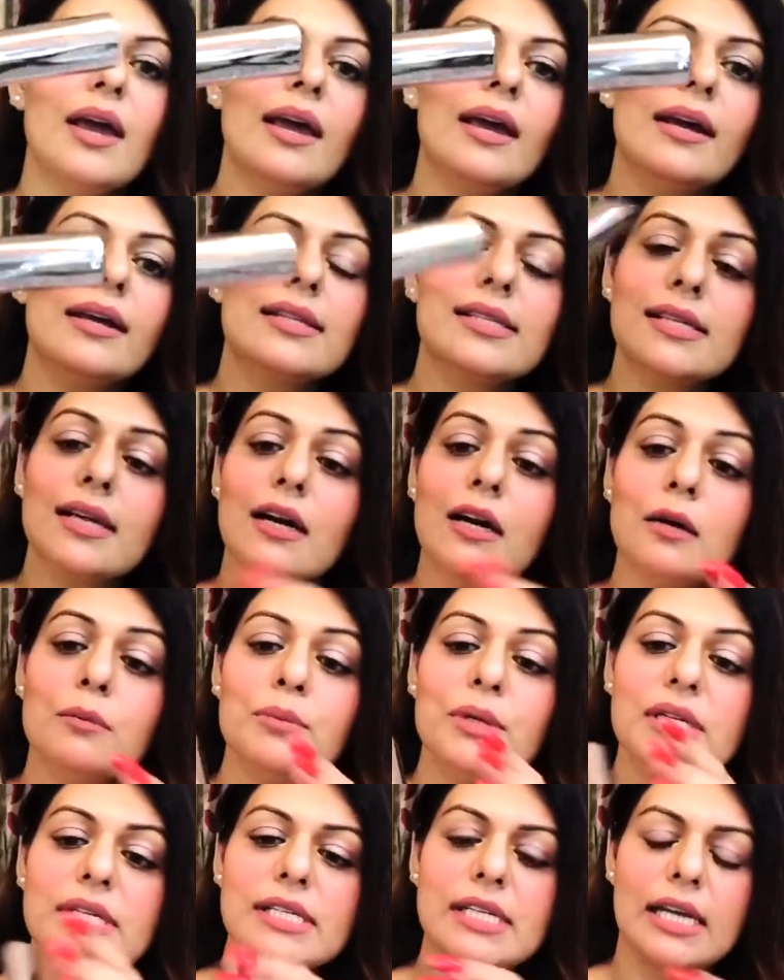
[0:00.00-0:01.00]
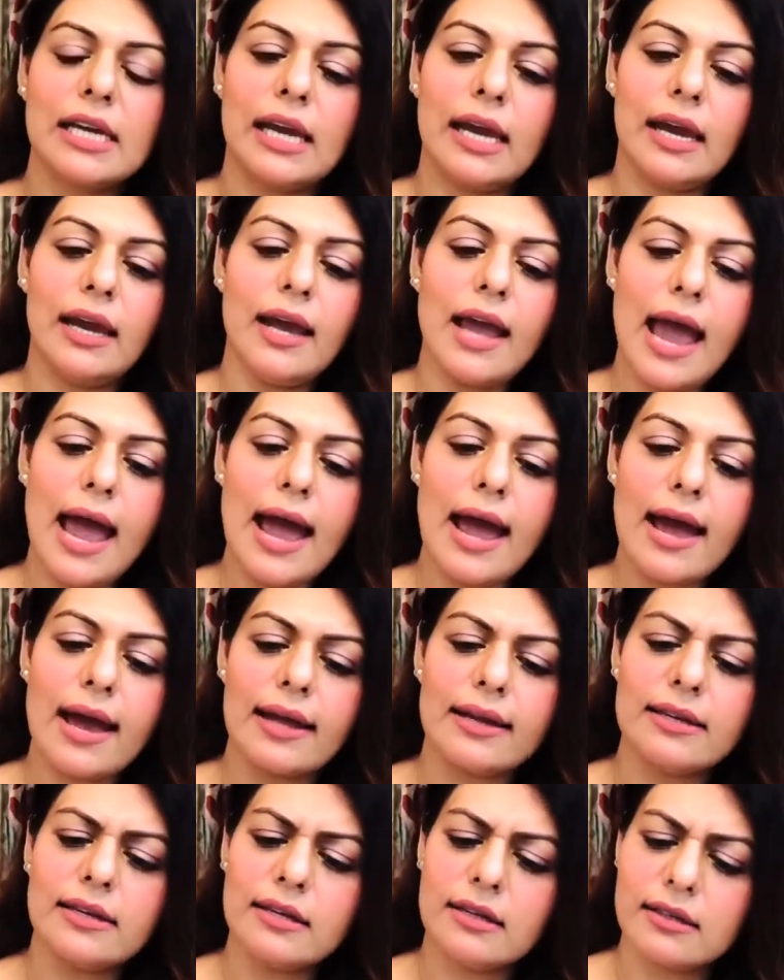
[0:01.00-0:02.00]
It's Urban Decay
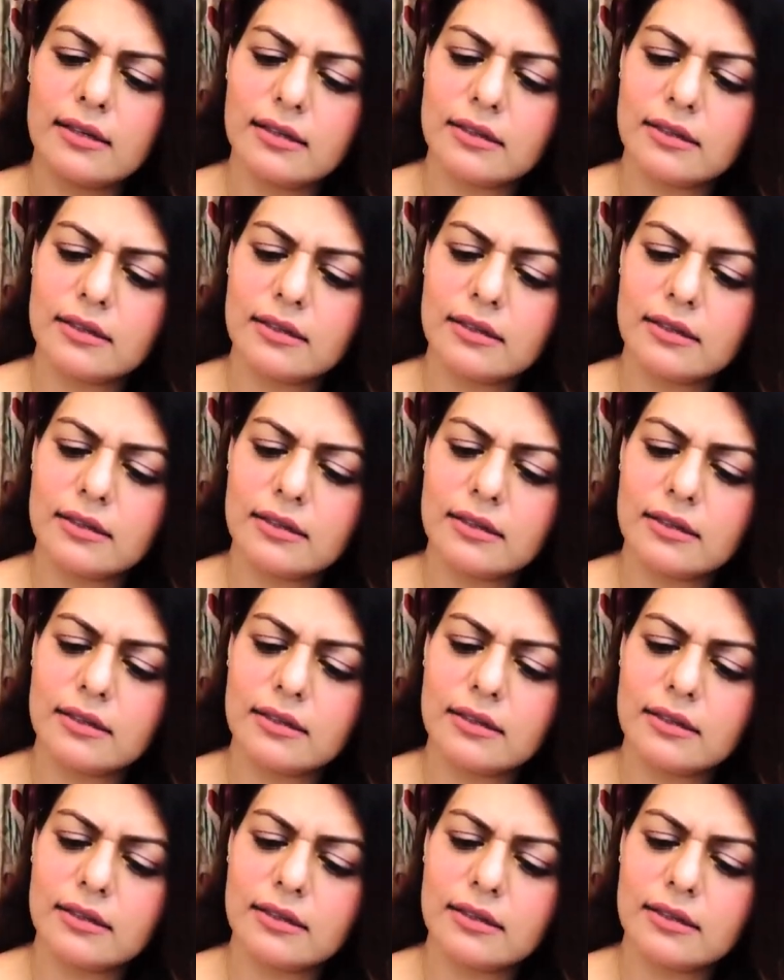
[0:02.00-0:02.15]
and